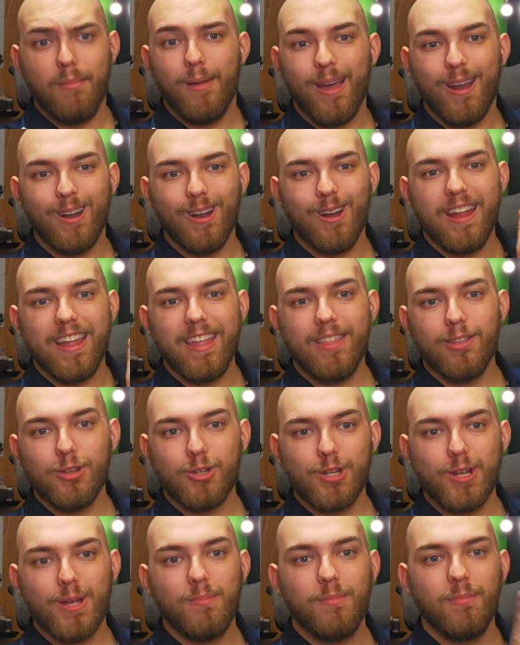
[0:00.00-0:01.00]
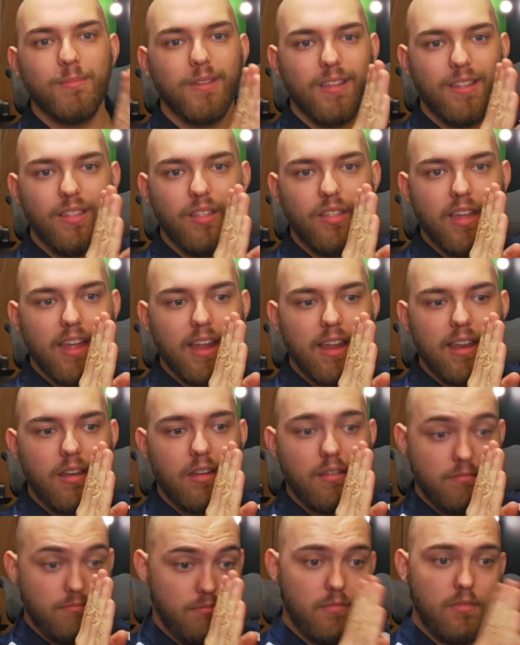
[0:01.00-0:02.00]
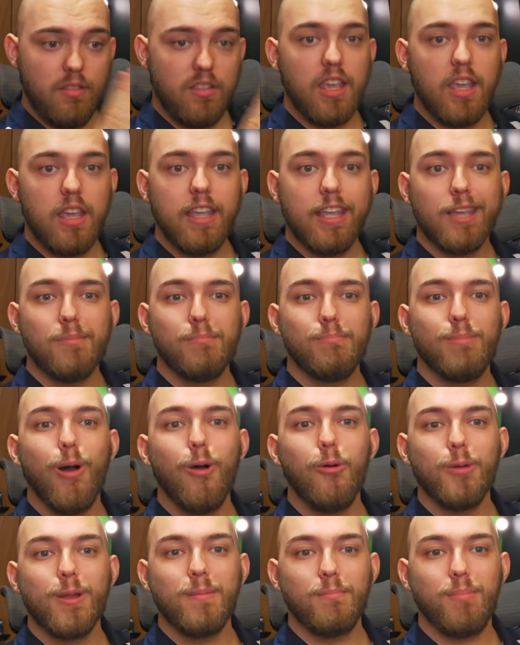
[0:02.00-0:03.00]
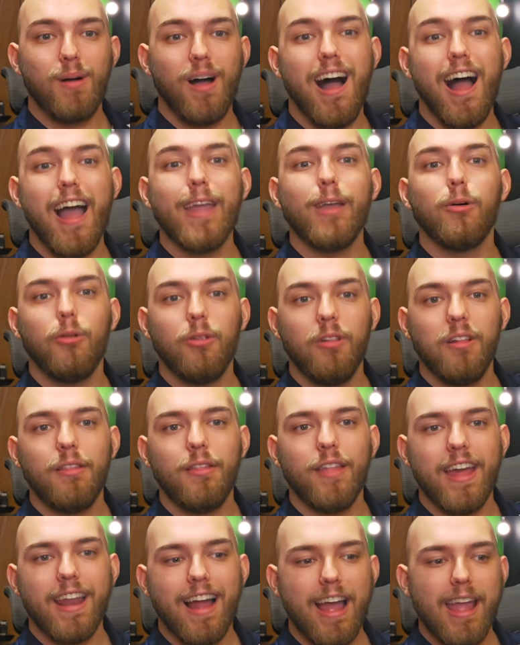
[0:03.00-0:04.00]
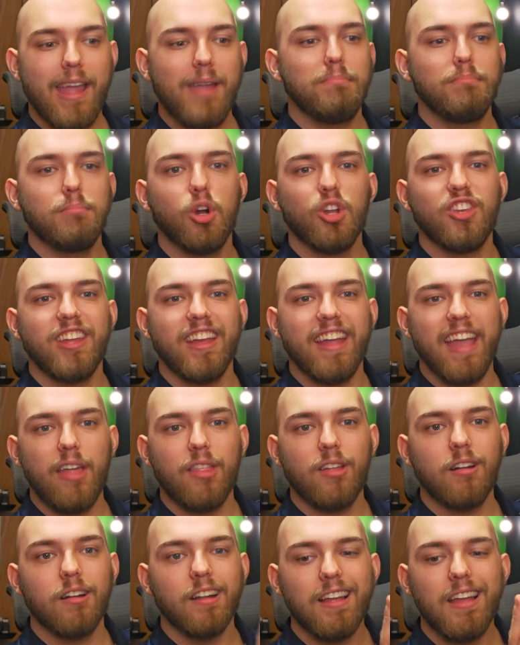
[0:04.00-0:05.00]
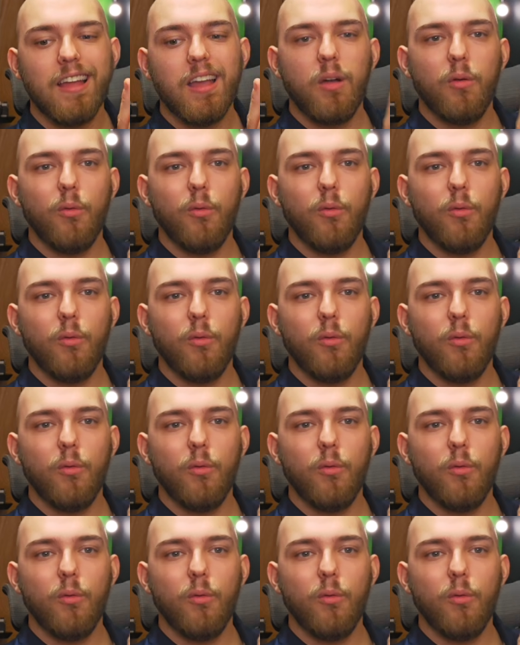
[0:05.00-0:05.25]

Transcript: better in the gym than the component pile that I put together